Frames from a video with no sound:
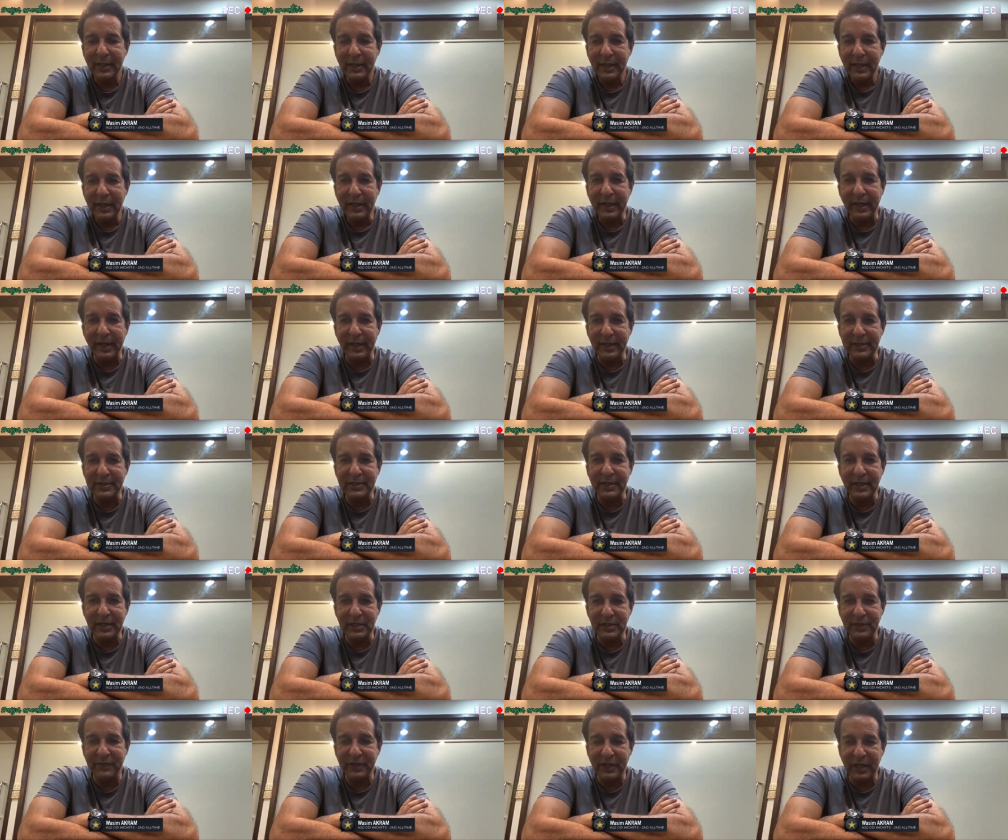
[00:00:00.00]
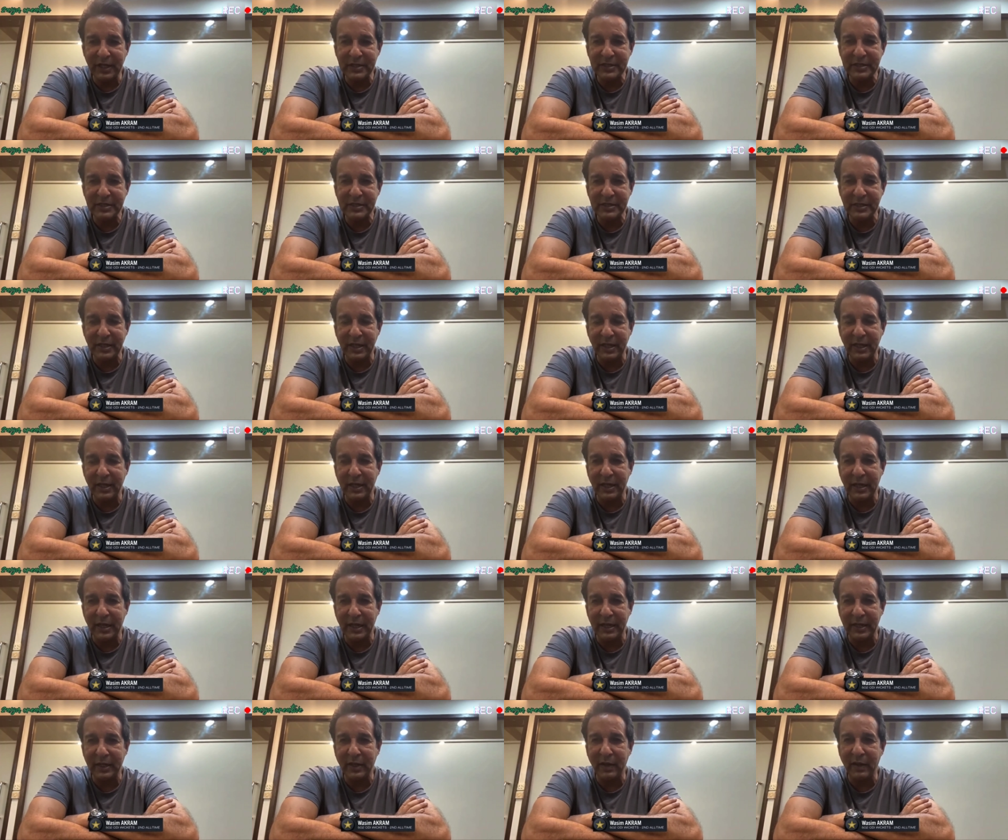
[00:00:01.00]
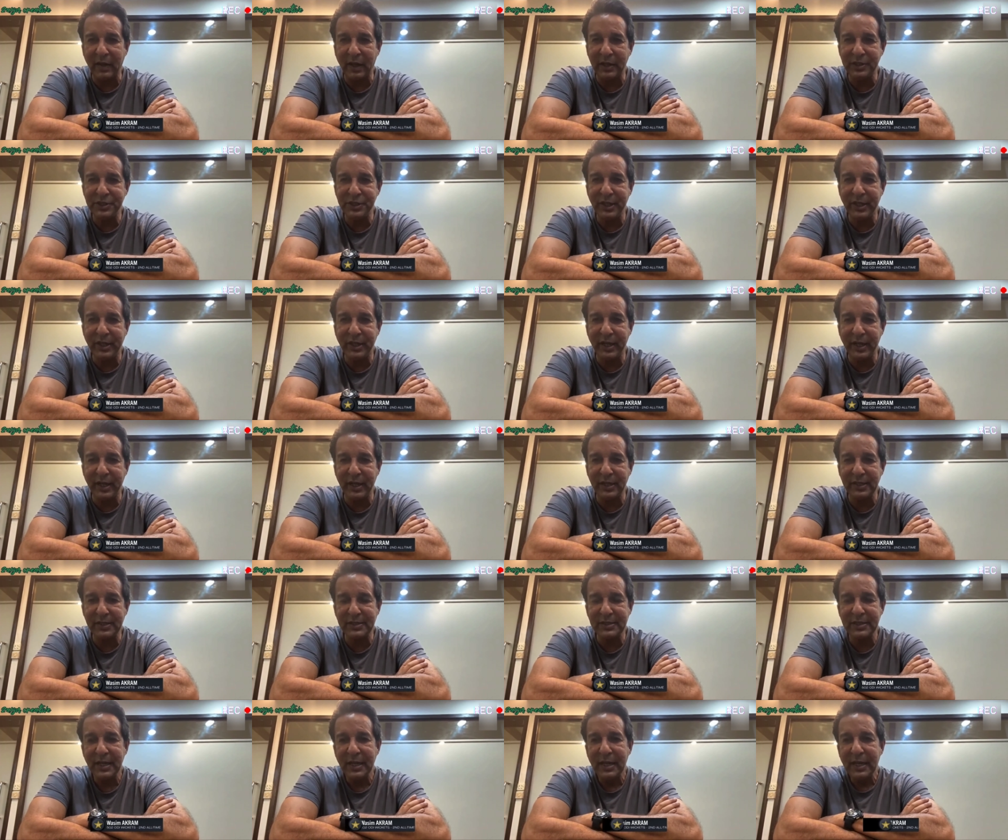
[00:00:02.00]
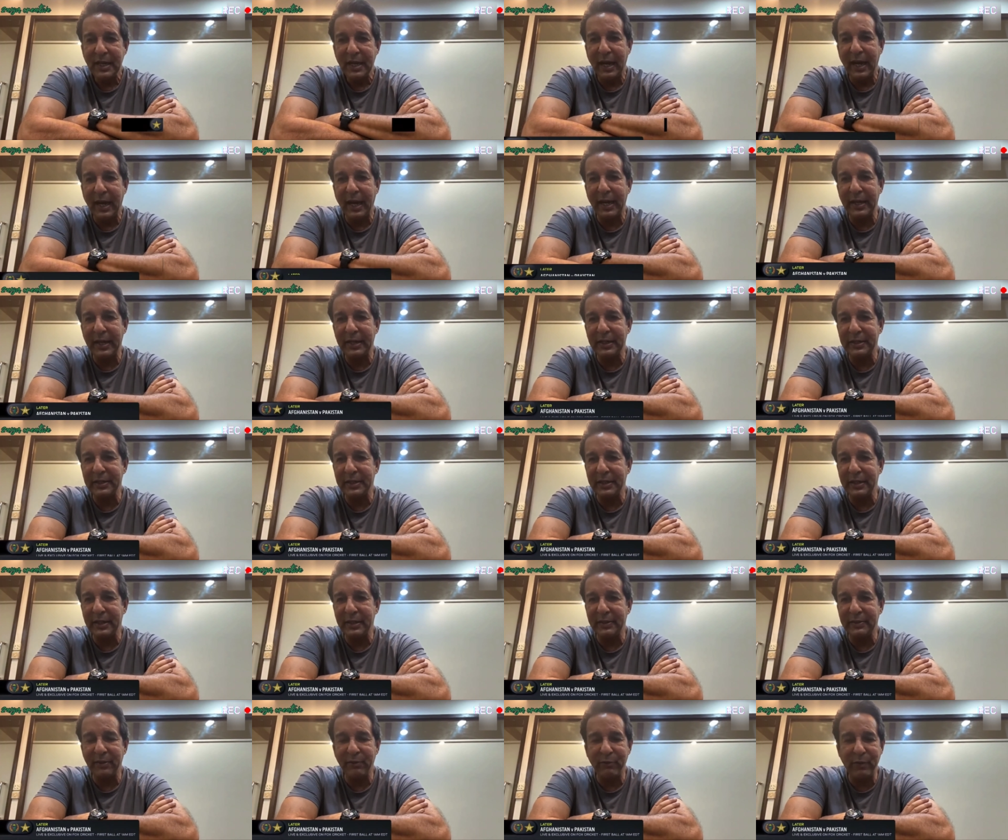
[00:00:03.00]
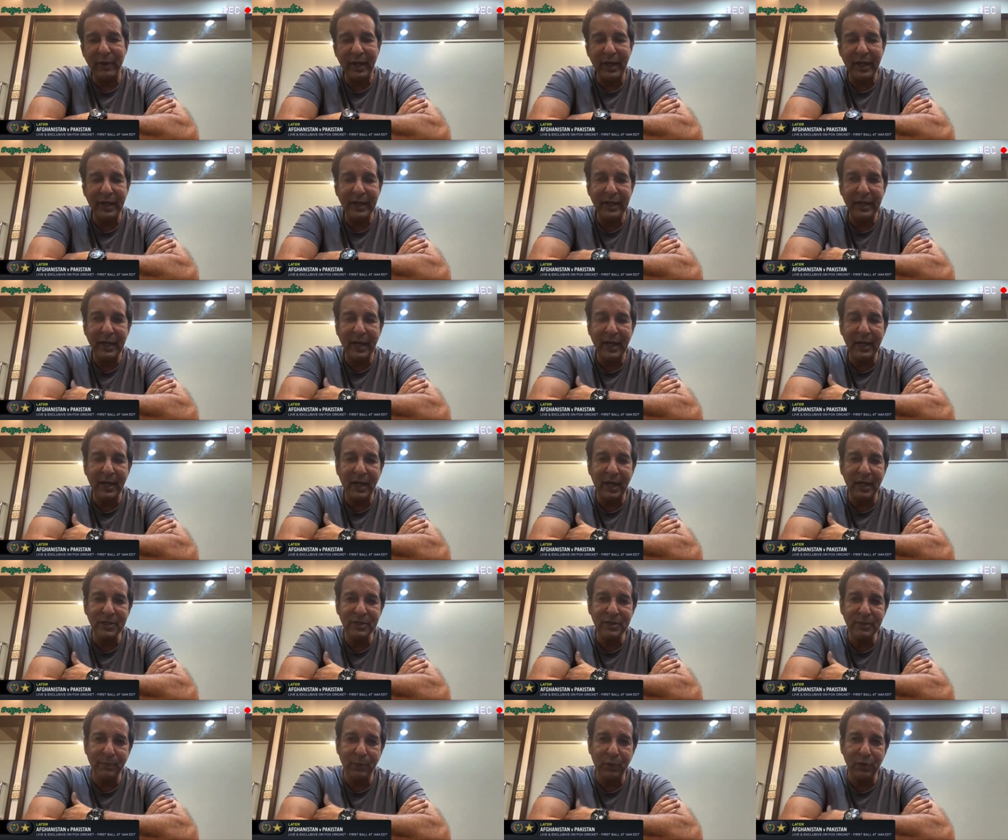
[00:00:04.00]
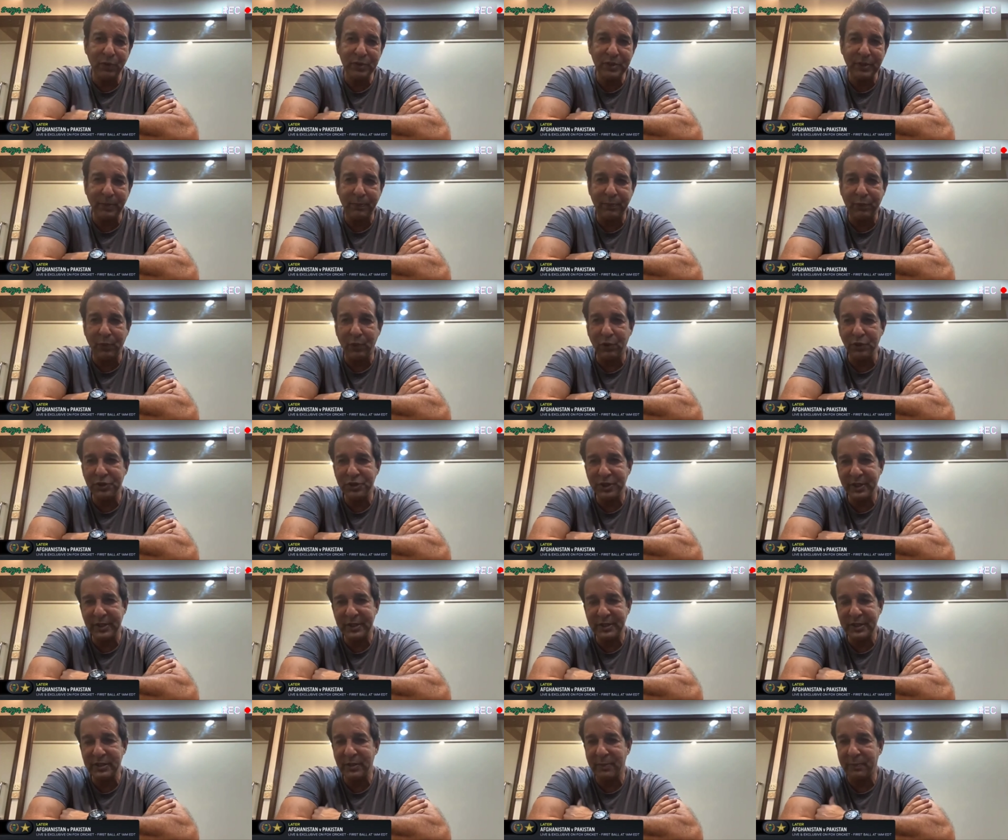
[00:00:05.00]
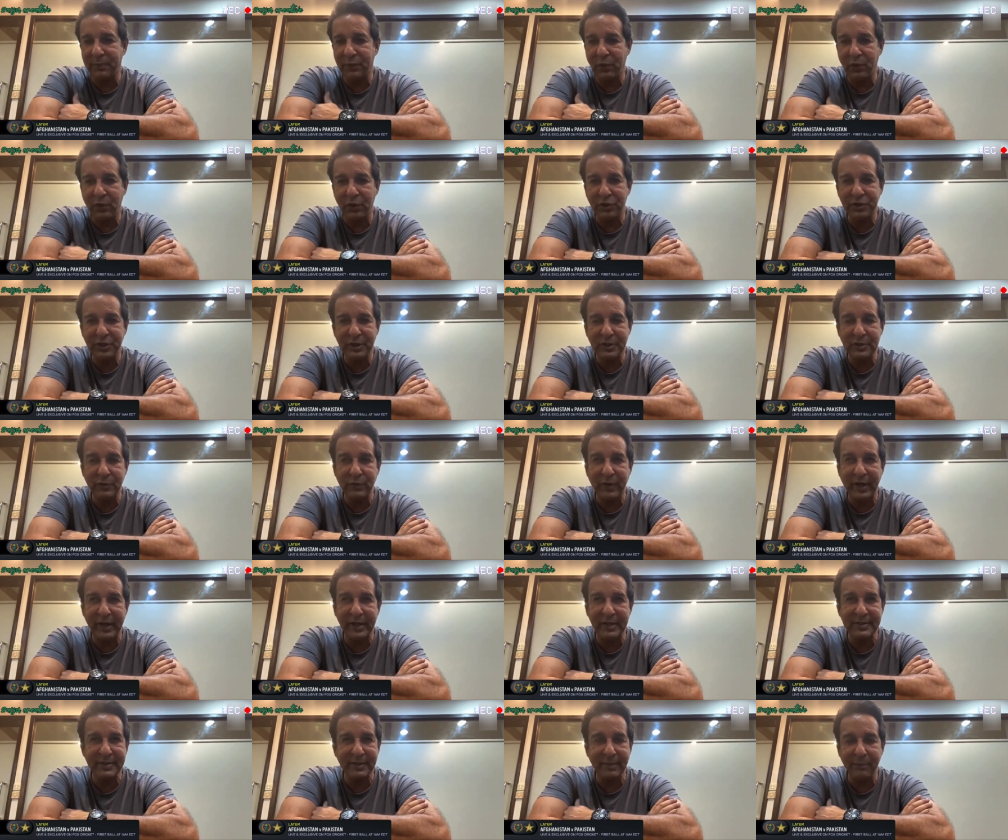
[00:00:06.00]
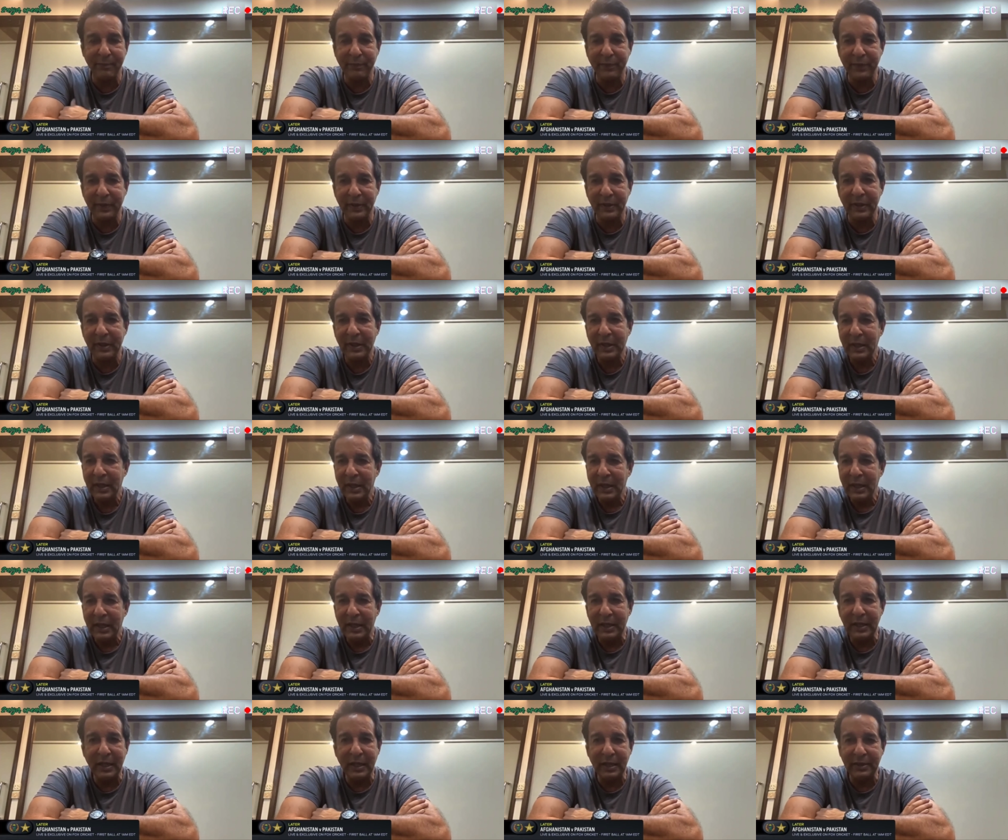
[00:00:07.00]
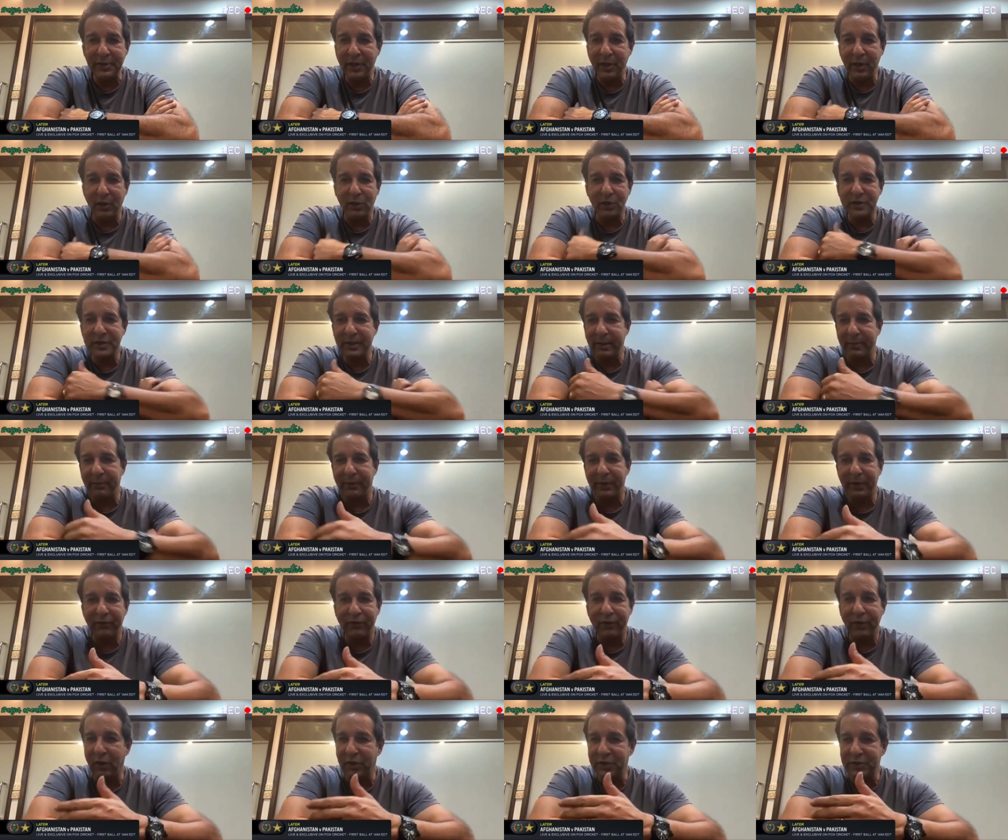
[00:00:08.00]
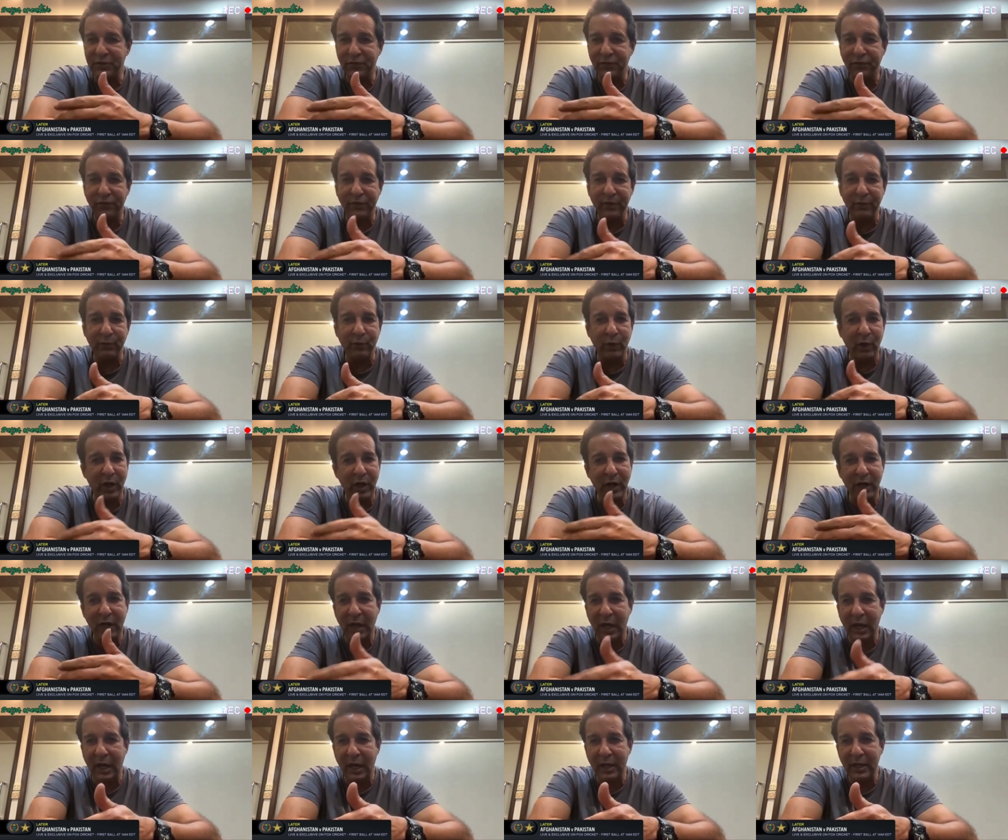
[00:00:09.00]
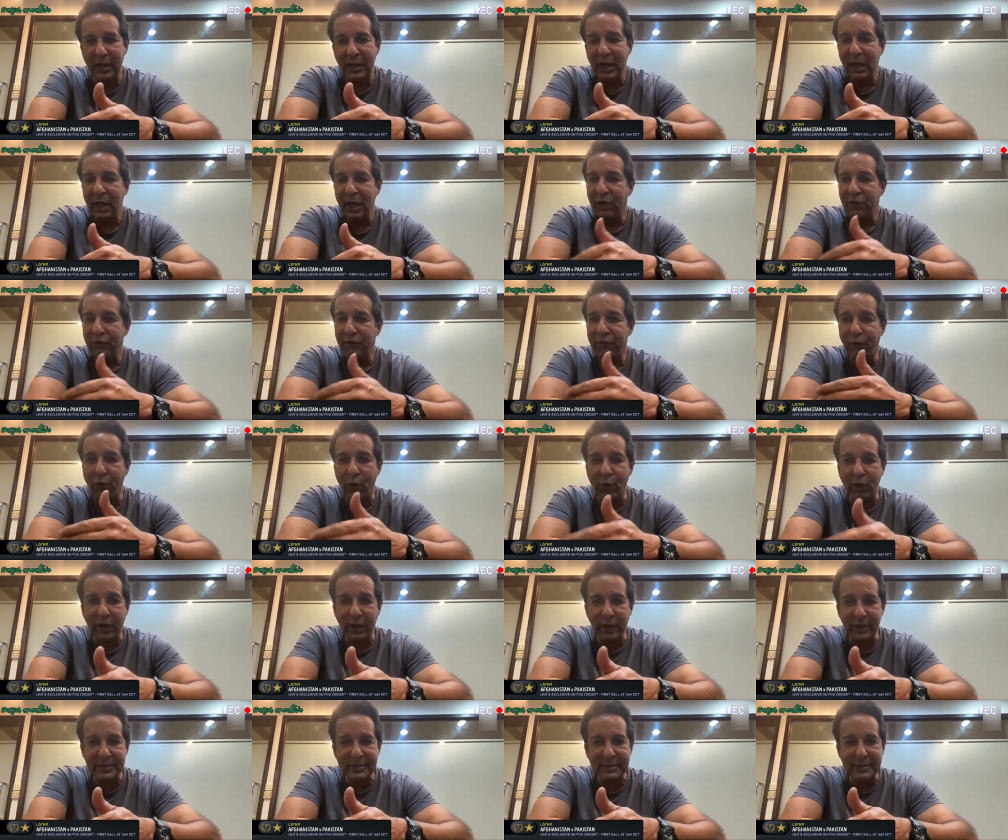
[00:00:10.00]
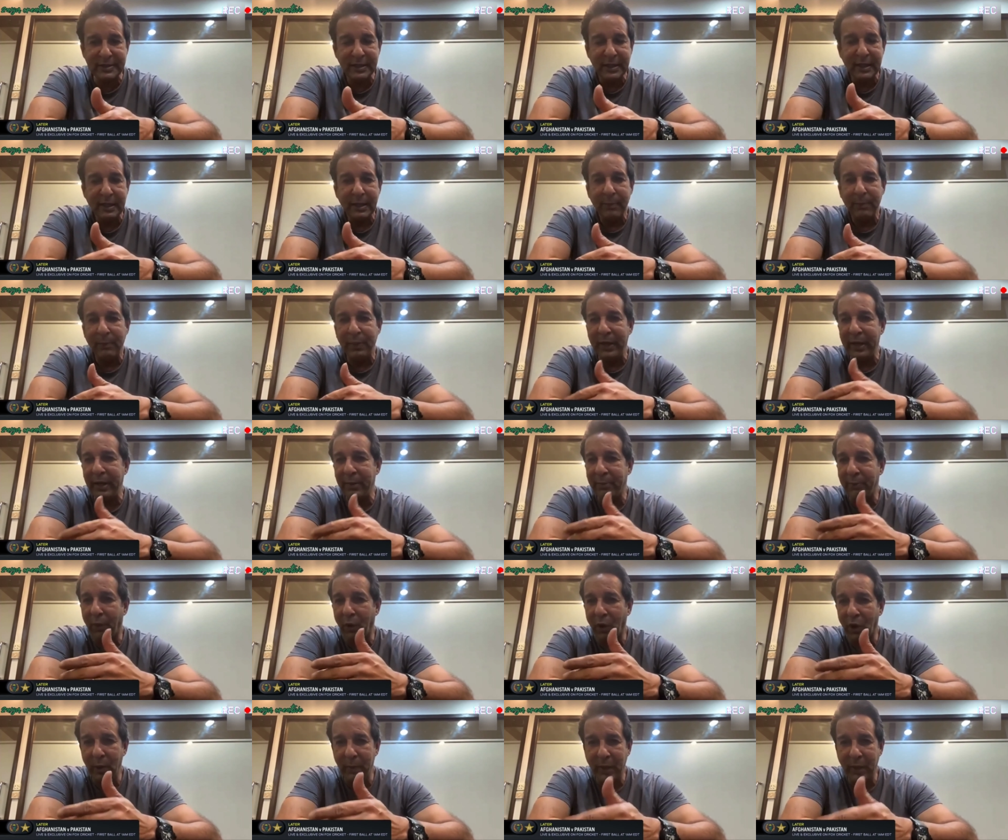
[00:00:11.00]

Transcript: He's with us in Karachi Kings. And the way I suppose, his approach is very simple. Simple philosophy: work hard, focus, play ball by